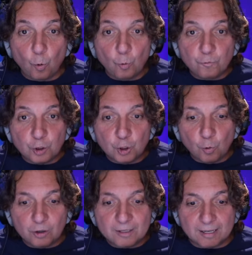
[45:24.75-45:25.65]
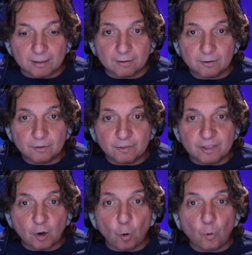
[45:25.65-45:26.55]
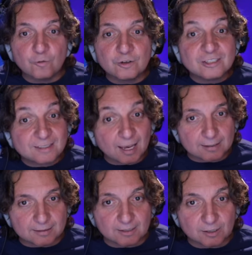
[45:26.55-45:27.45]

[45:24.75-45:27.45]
overlording, the oversight.